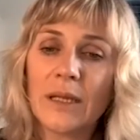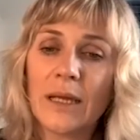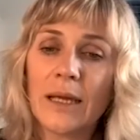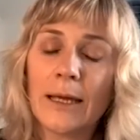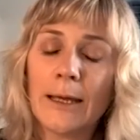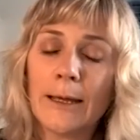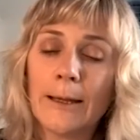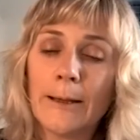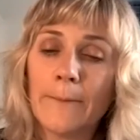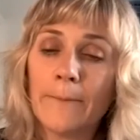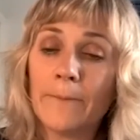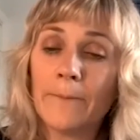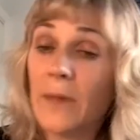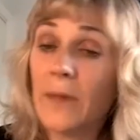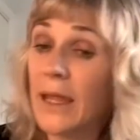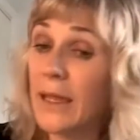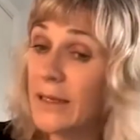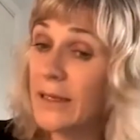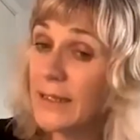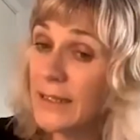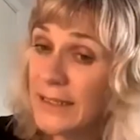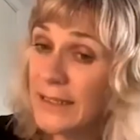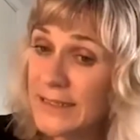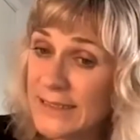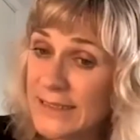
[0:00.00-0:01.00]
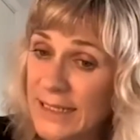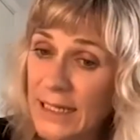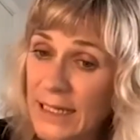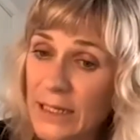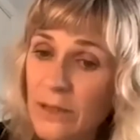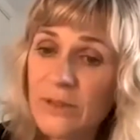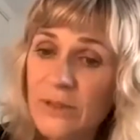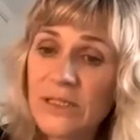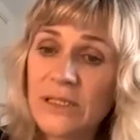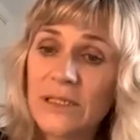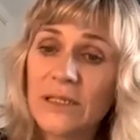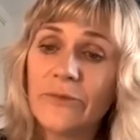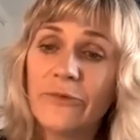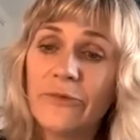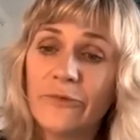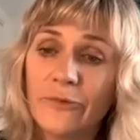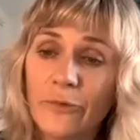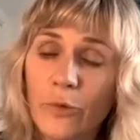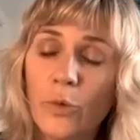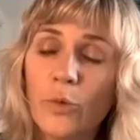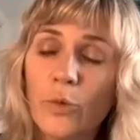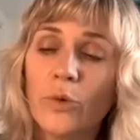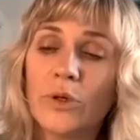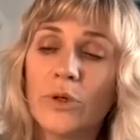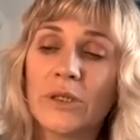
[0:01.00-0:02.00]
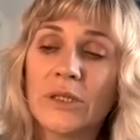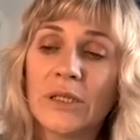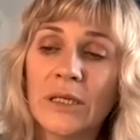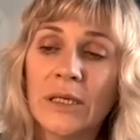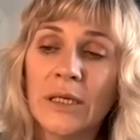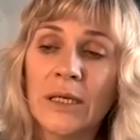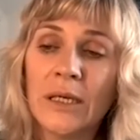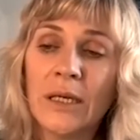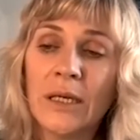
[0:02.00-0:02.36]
and integrity forward